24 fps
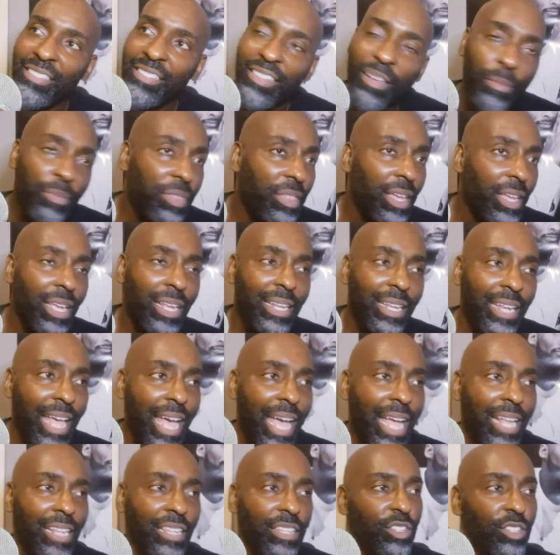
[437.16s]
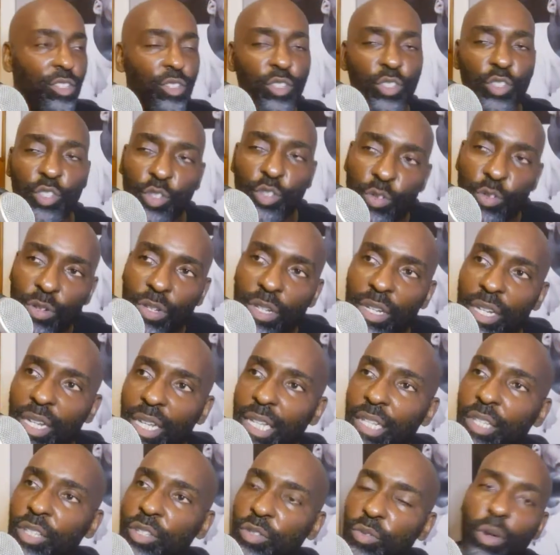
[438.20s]
something that you
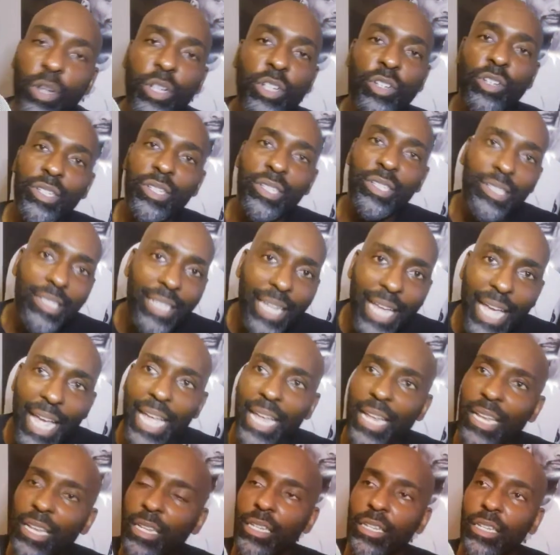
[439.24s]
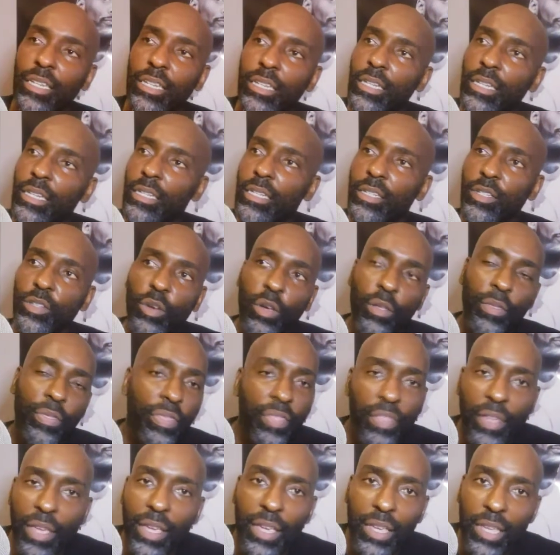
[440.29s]
need to understand. Don't
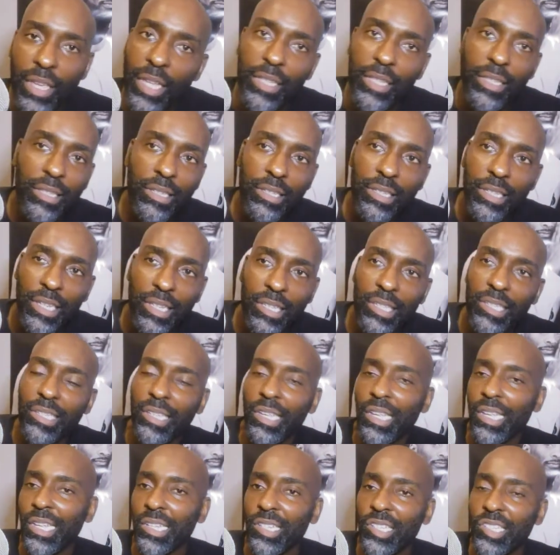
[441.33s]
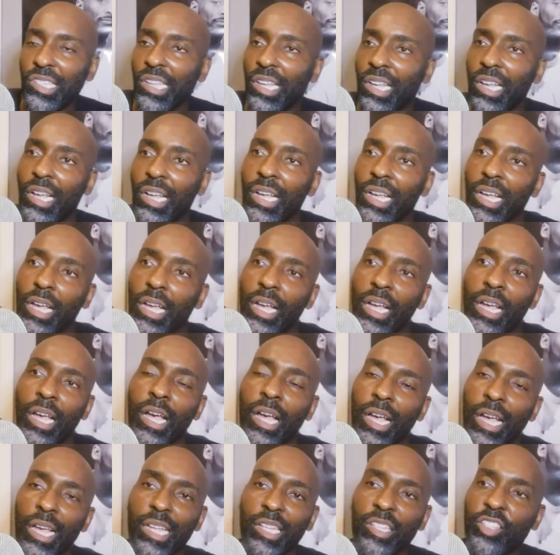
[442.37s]
think it's a
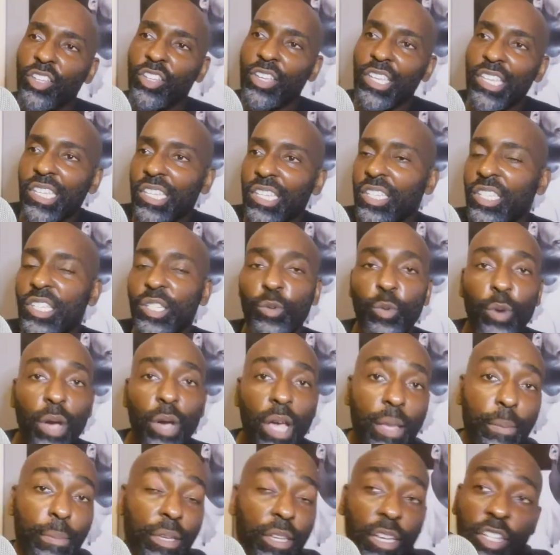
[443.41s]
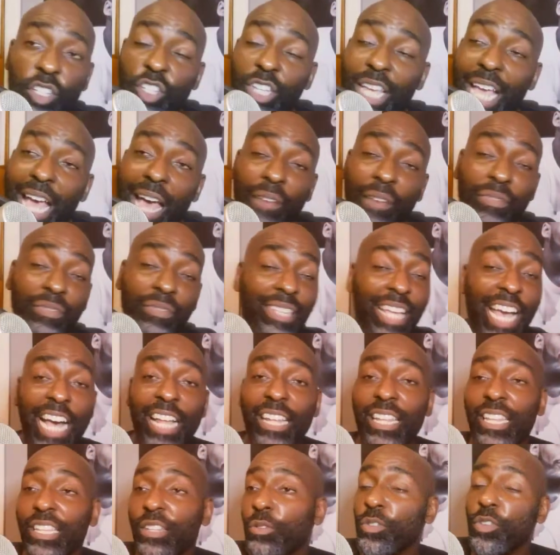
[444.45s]
easy way because you have
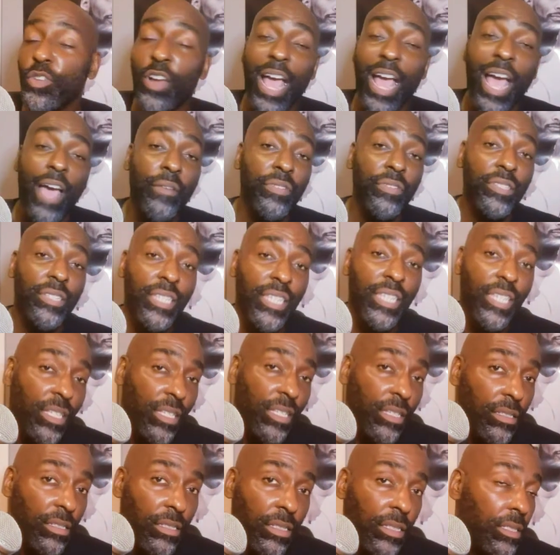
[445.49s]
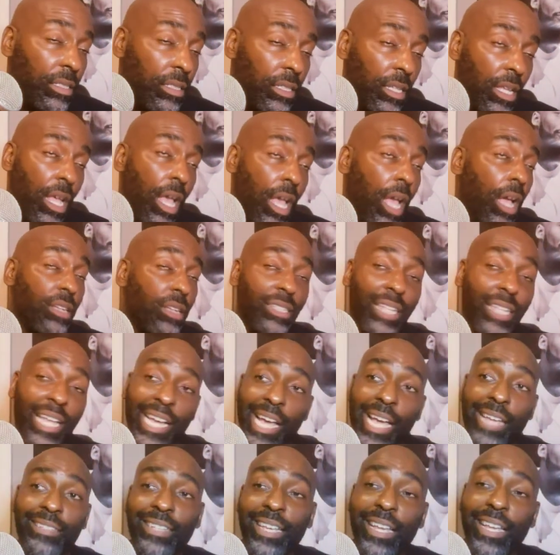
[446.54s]
talent or you have skills. Because
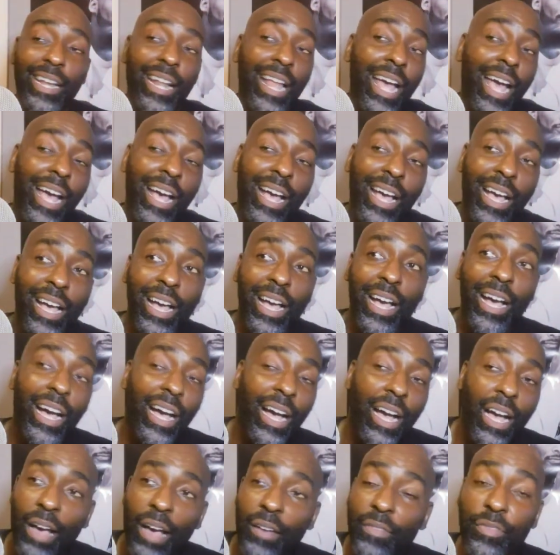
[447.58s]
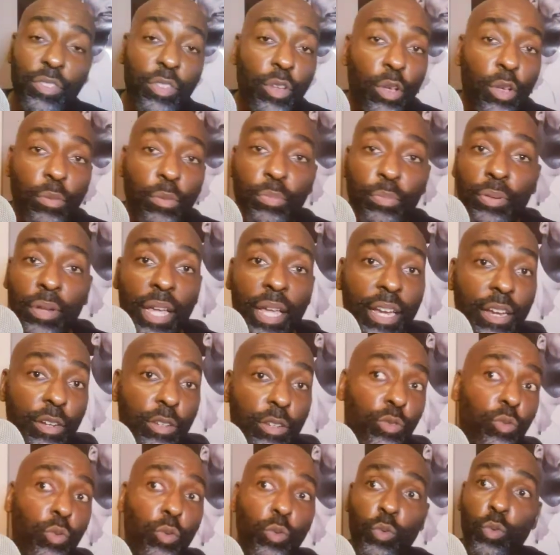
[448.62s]
like I said, I've known
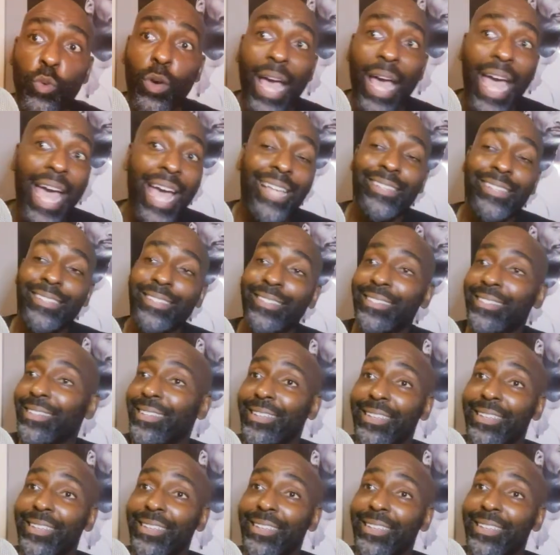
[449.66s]
players who had